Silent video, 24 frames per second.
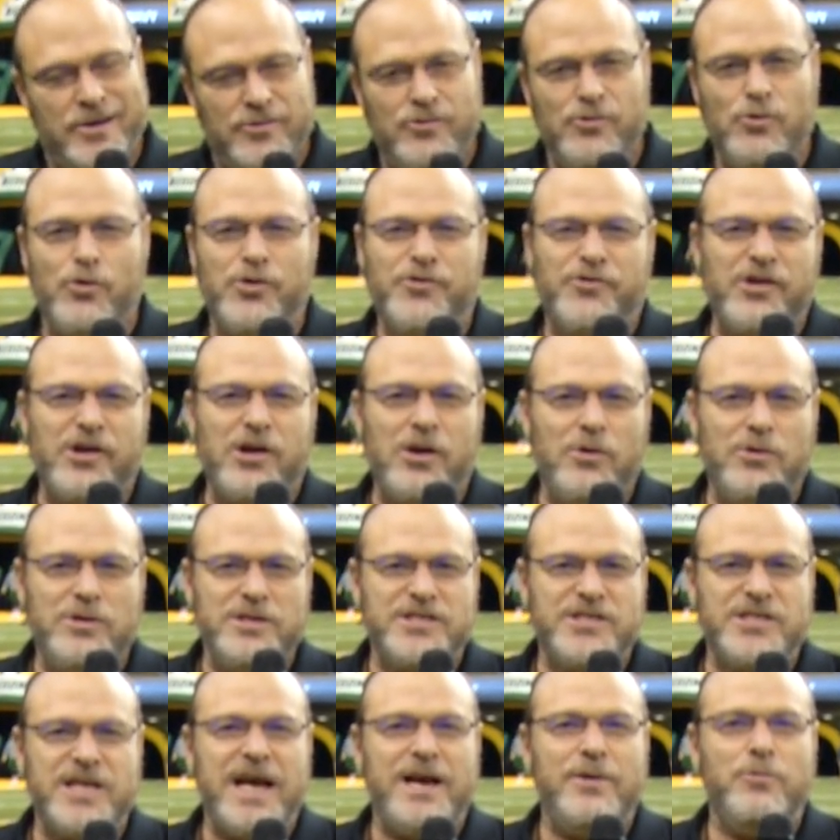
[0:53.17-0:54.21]
North Dakota
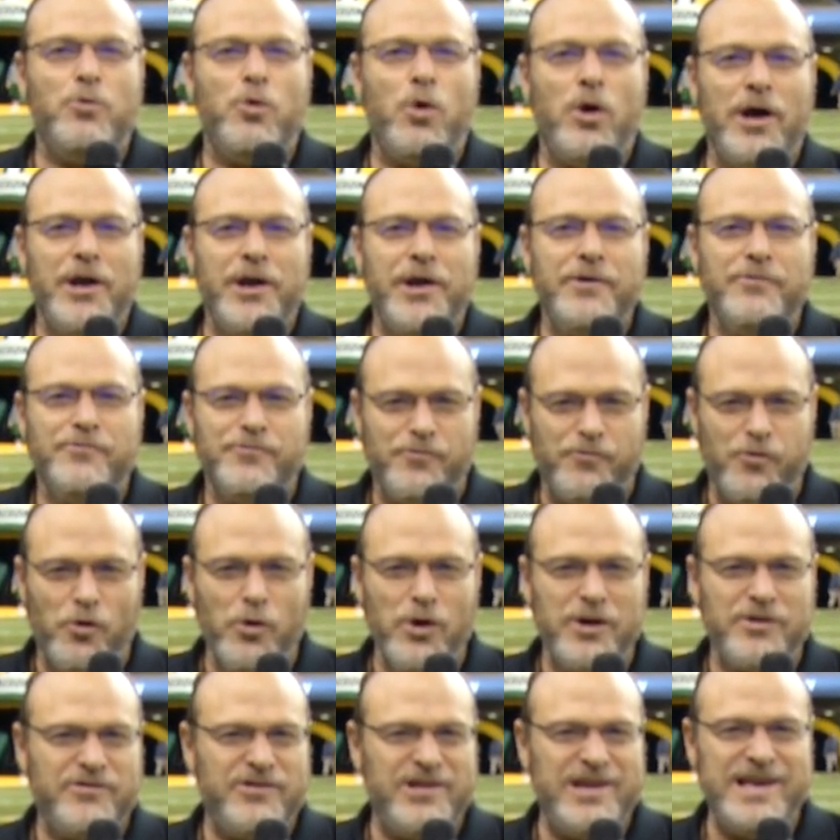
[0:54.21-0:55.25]
State won
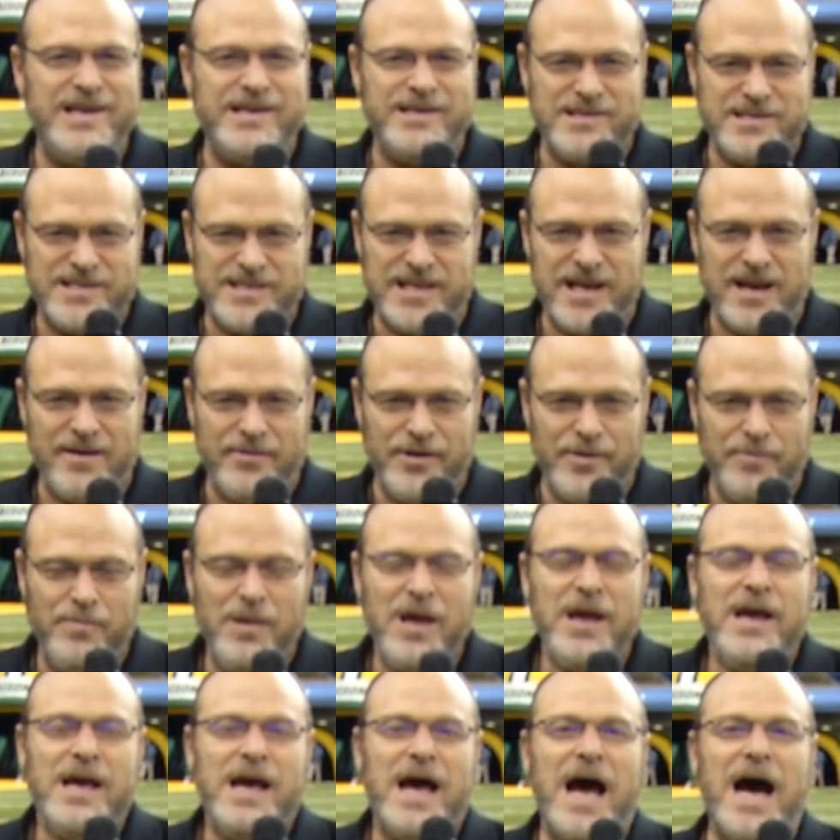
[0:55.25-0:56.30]
14 to 7.
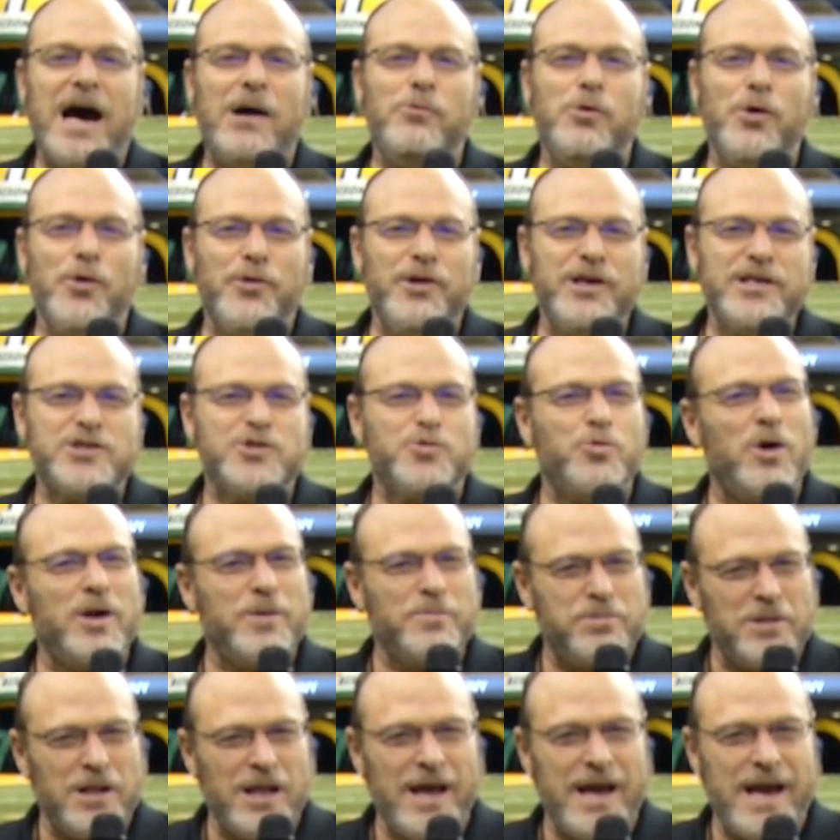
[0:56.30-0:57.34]
How will this
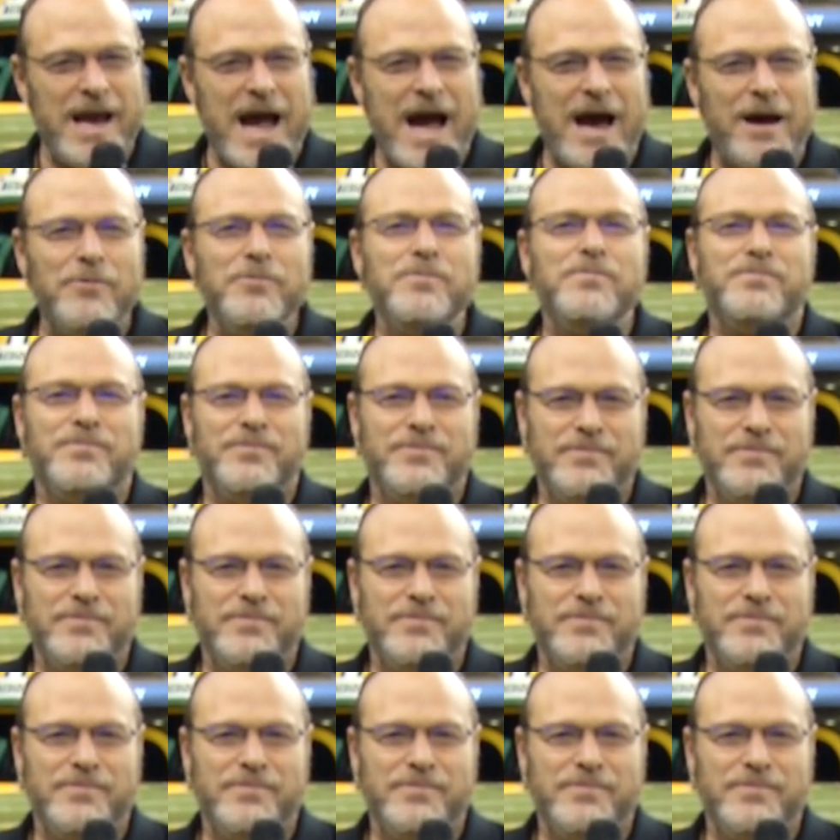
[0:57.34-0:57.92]
one play out?